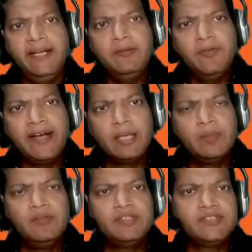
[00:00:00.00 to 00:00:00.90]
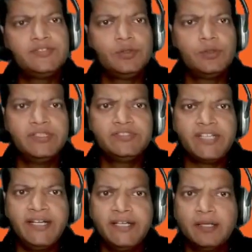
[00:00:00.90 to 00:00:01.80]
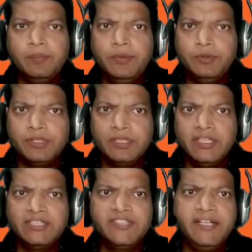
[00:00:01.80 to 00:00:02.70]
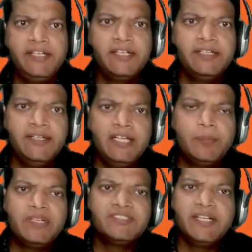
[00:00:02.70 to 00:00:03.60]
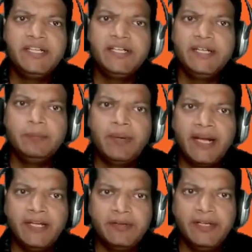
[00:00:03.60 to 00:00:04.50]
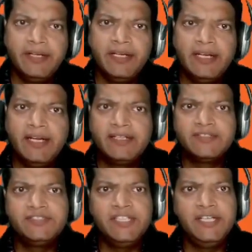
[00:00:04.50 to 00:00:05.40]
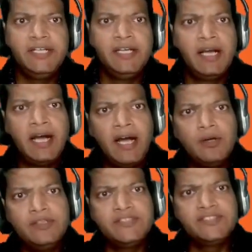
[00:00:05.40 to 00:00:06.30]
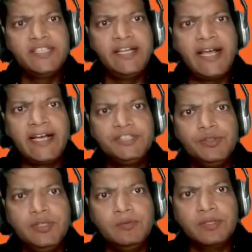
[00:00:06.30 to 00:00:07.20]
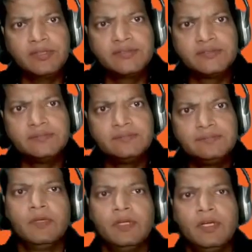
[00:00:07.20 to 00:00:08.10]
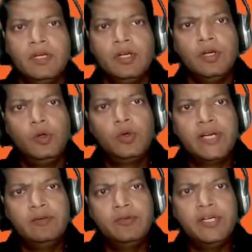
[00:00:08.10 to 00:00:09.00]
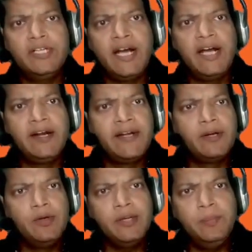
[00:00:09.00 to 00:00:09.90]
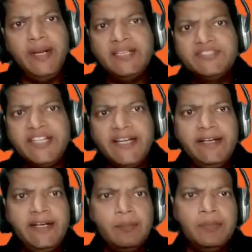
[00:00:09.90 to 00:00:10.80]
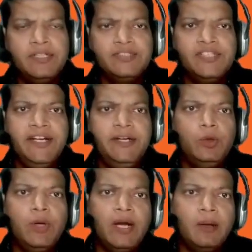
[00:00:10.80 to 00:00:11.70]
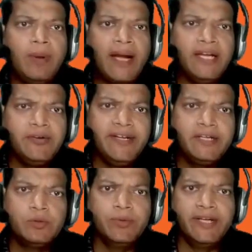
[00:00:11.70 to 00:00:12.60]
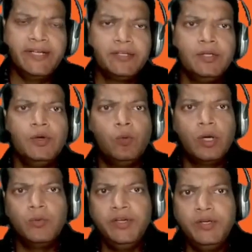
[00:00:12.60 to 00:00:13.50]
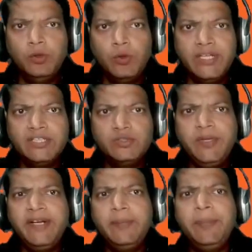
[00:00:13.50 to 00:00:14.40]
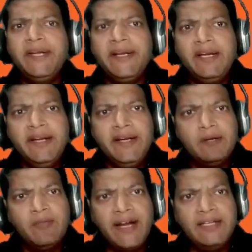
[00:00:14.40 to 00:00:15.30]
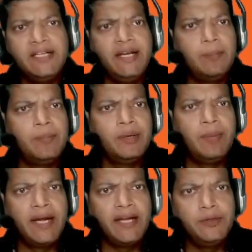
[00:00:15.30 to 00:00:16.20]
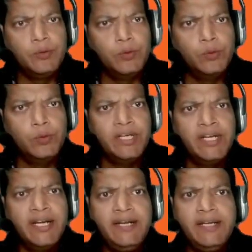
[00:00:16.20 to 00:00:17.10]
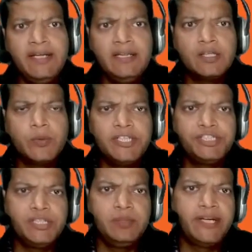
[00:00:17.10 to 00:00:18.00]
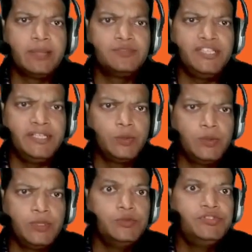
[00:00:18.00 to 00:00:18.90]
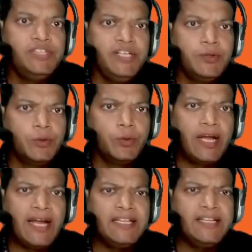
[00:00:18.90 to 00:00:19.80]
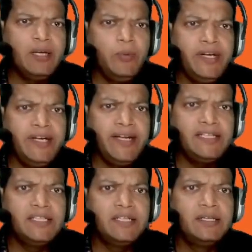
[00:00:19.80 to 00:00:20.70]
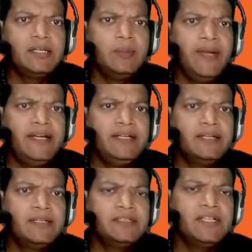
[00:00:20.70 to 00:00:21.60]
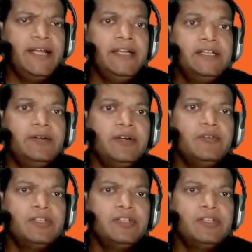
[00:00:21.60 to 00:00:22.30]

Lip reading: Any variable which is stored inside a computer is internally represented in binary. Let us see how this thing actually works. To convert our regular base 10 numbers into a binary equivalent, what we do is we repeatedly divide the number by 2 till the question becomes equal to 0, and then we take the remainder in the